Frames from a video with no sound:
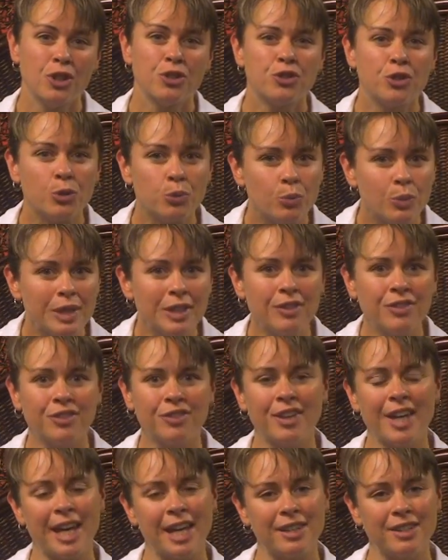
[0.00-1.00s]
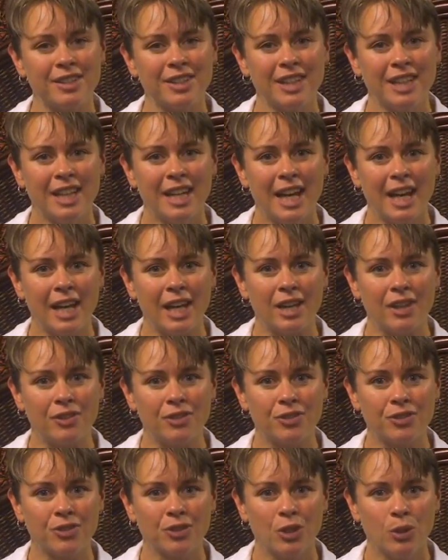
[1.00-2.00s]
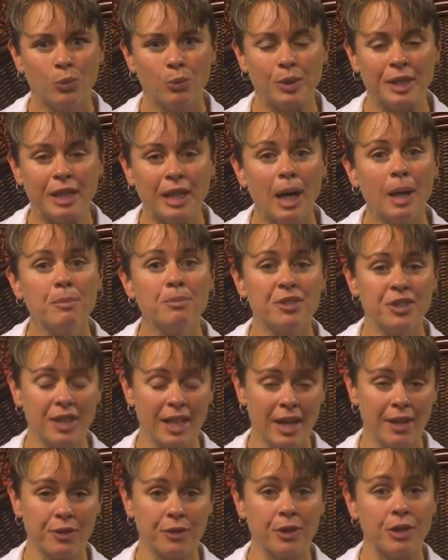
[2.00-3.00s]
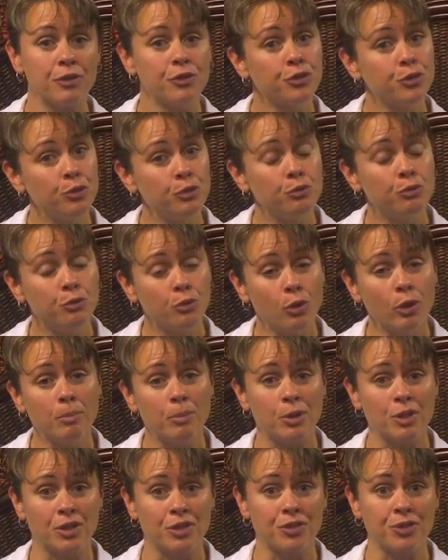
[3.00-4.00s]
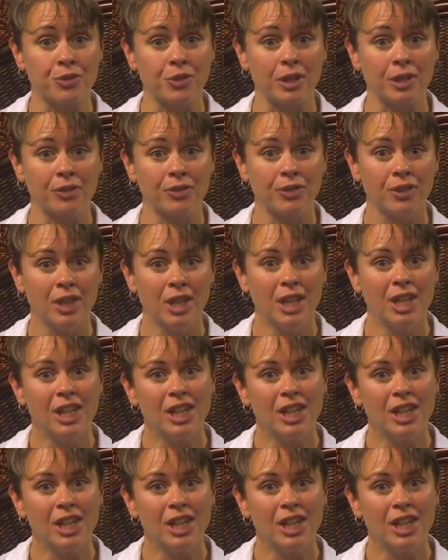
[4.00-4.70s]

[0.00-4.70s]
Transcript: to reset as we come together as two former districts